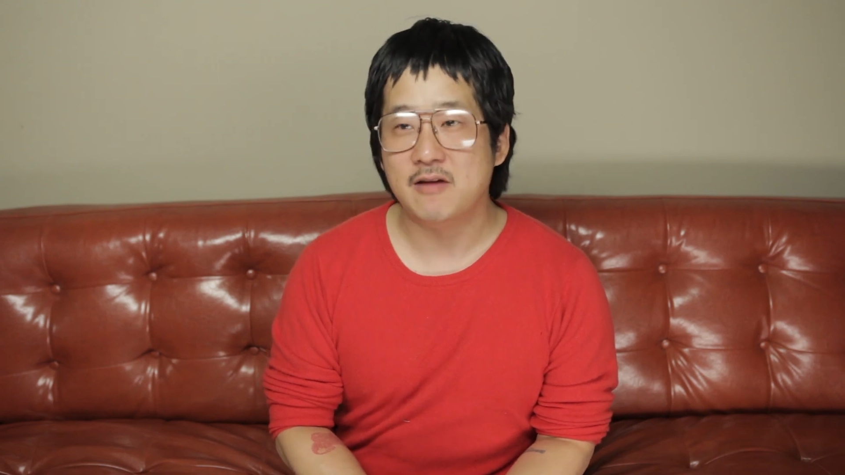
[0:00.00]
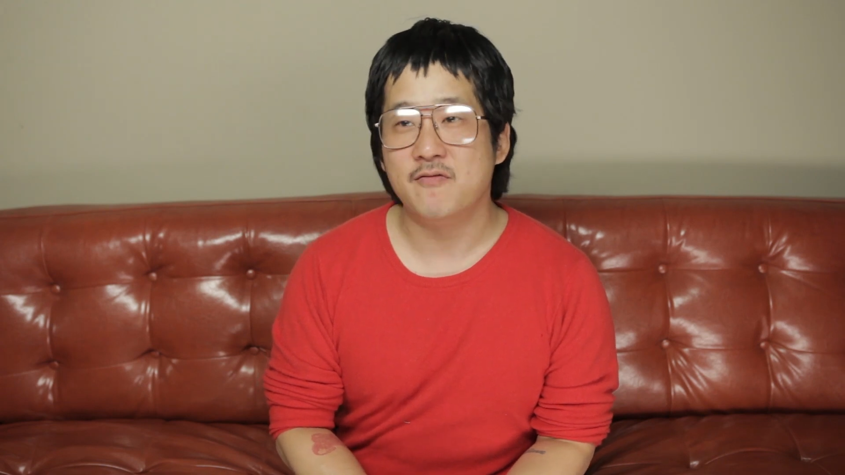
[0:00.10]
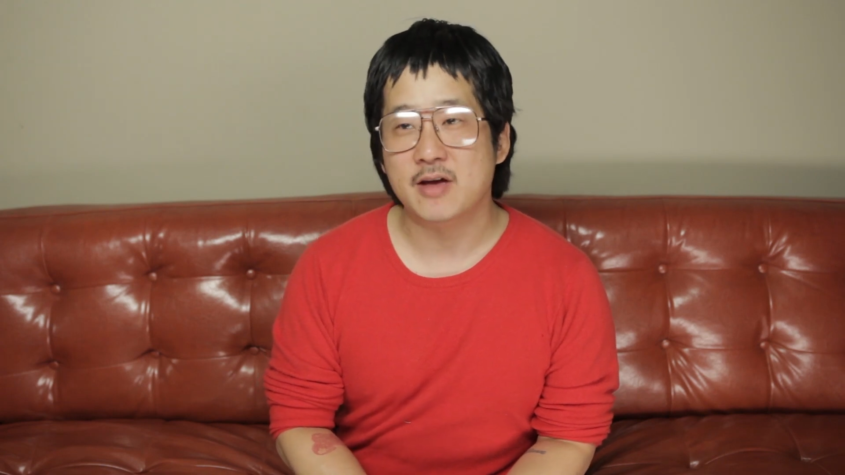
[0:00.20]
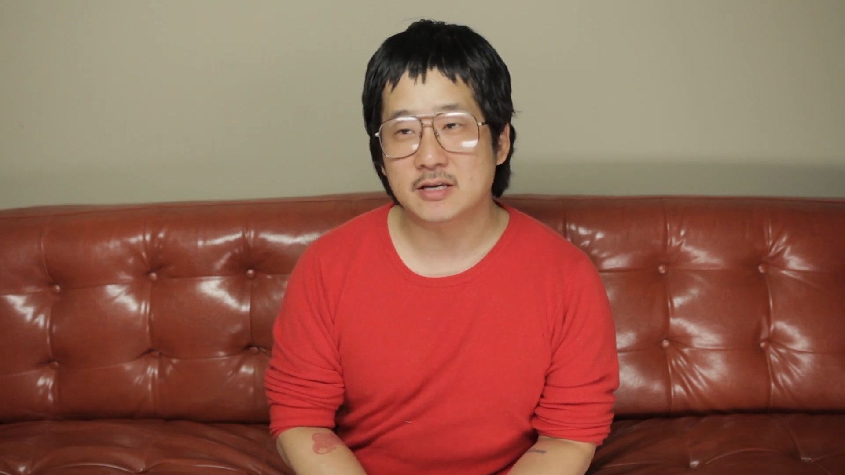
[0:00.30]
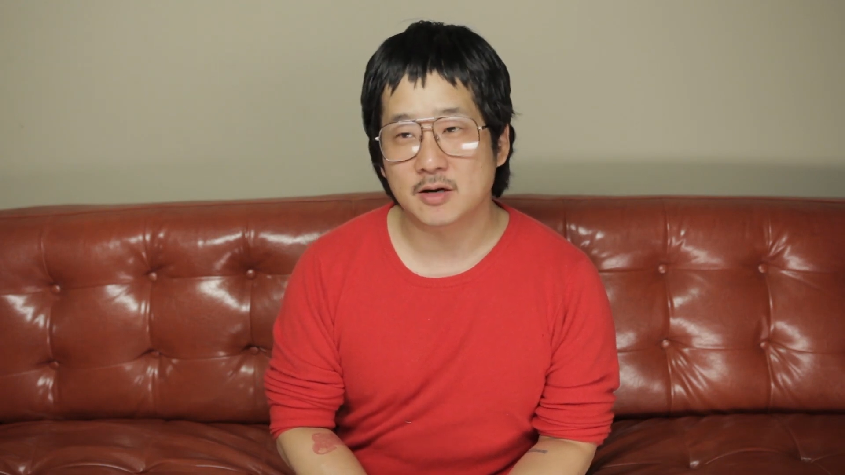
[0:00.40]

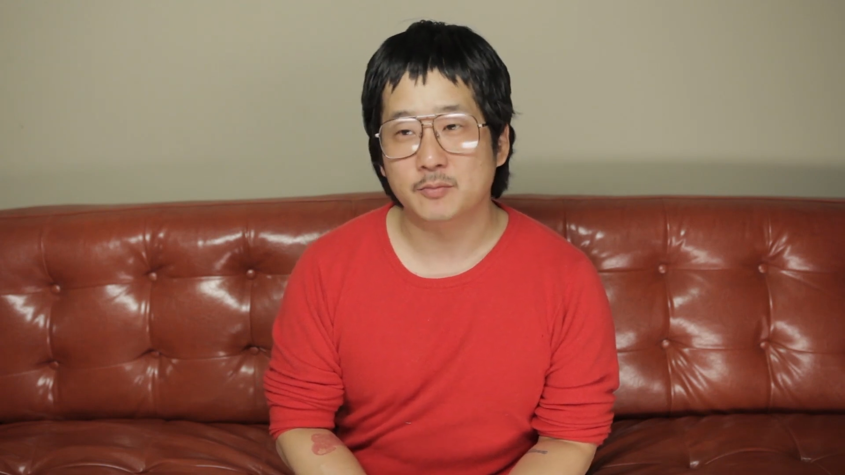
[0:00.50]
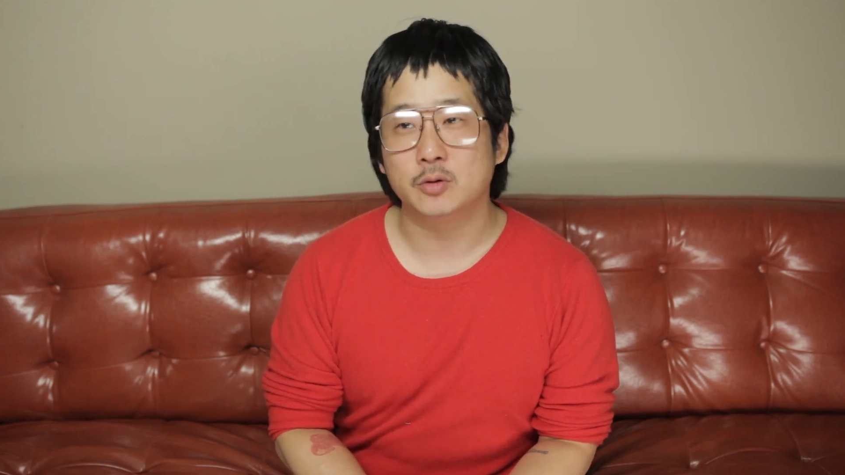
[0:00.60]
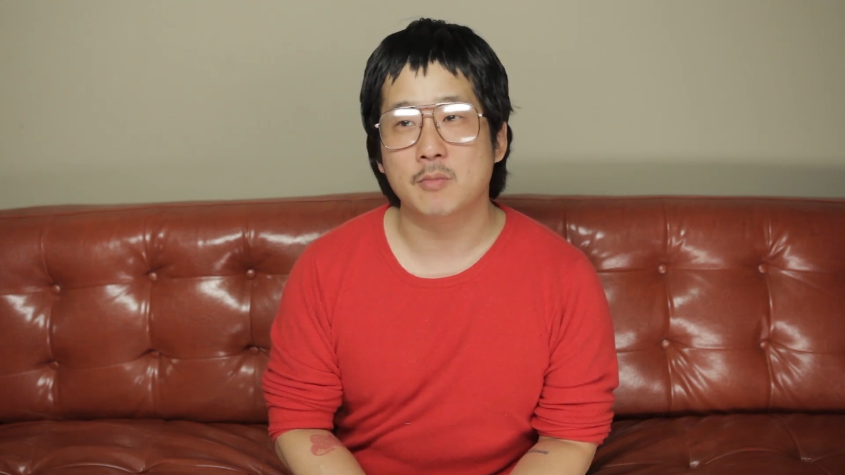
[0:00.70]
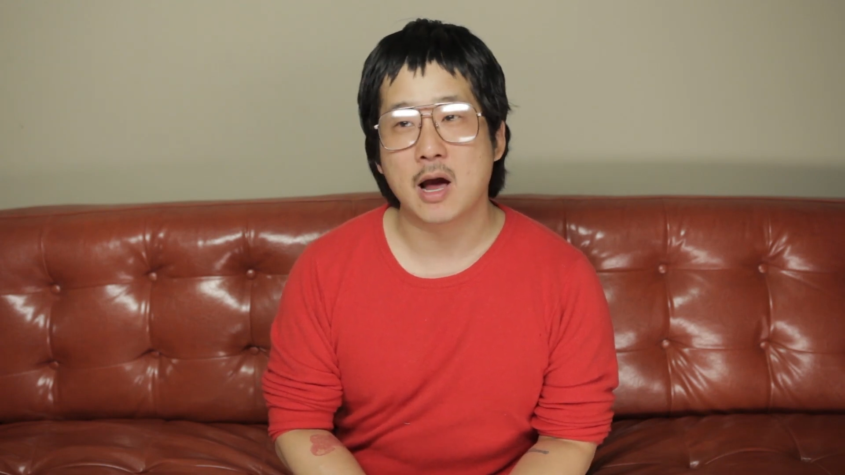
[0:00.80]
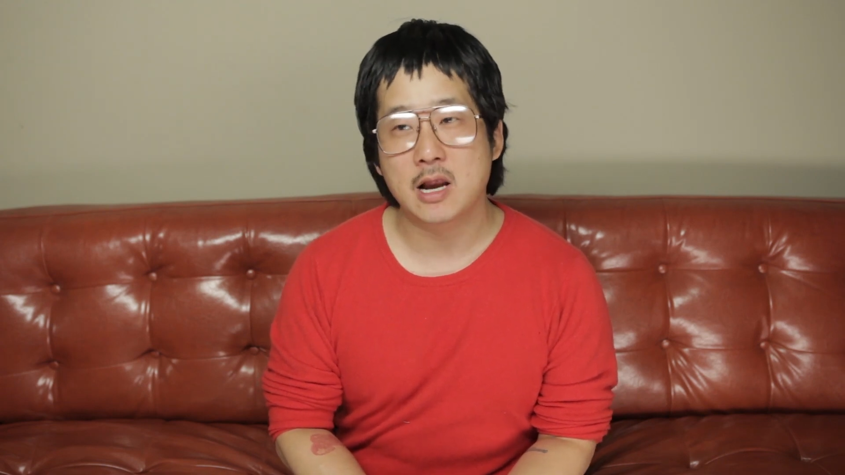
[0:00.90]
fess up to
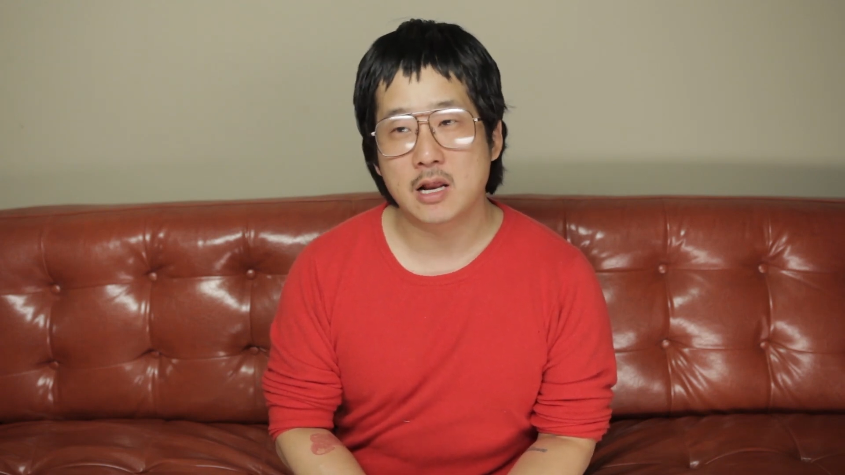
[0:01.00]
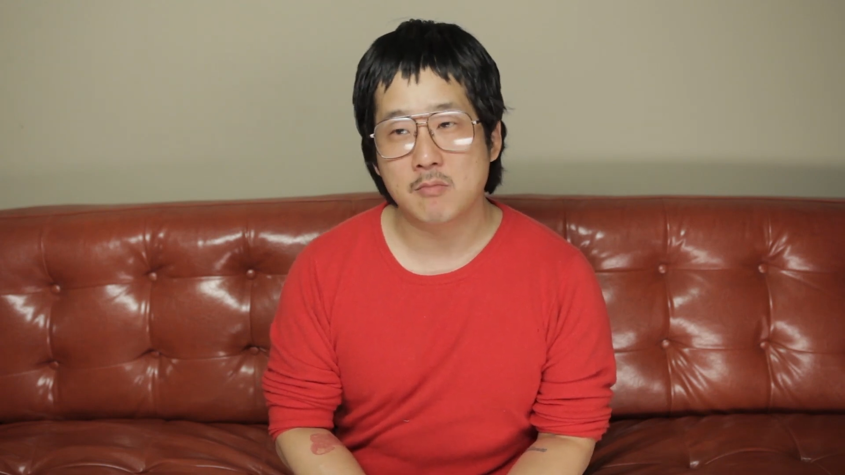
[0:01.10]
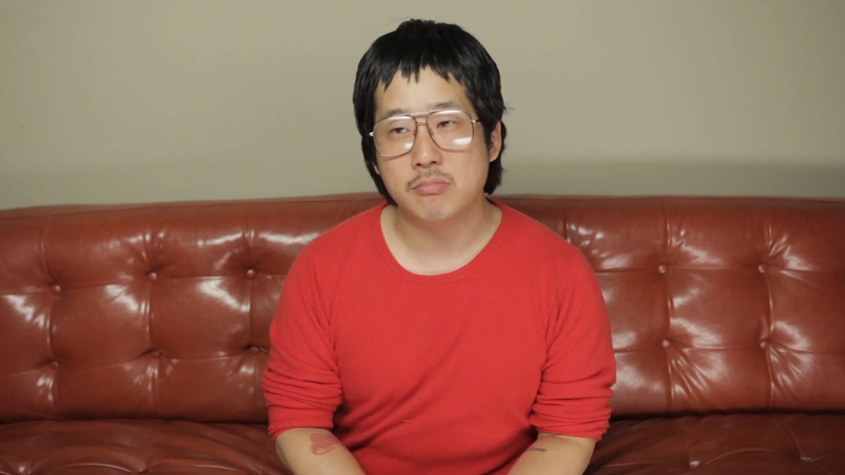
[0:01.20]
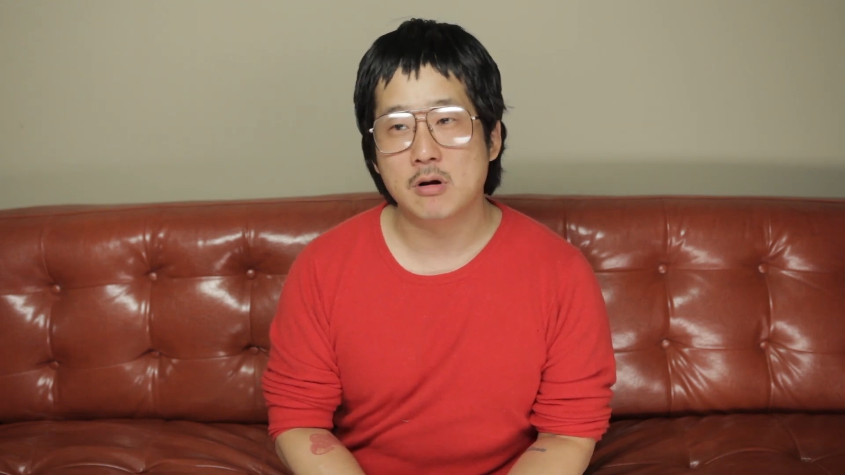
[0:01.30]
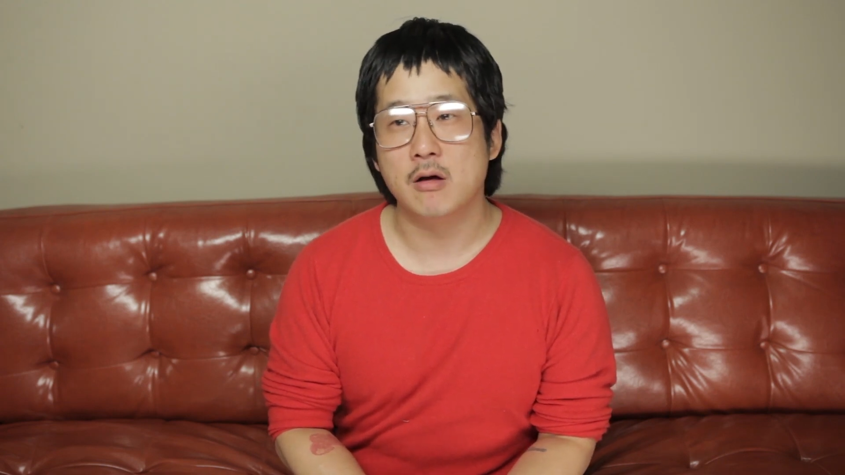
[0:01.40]
my
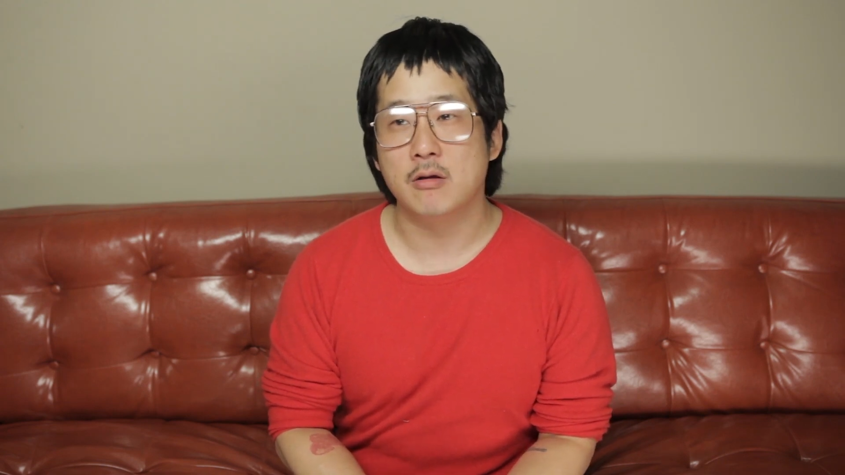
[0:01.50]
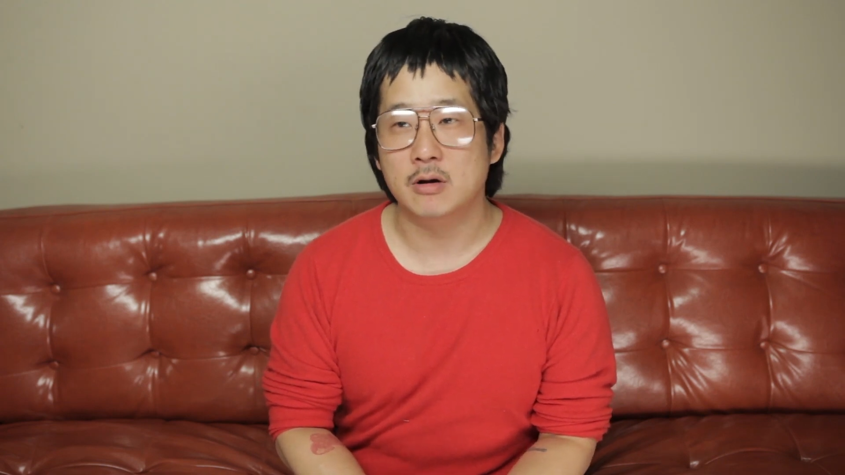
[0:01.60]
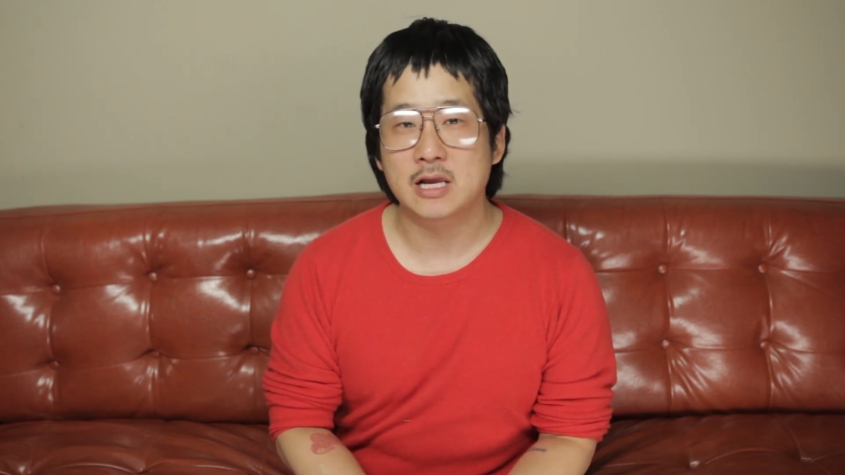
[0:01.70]
little brother,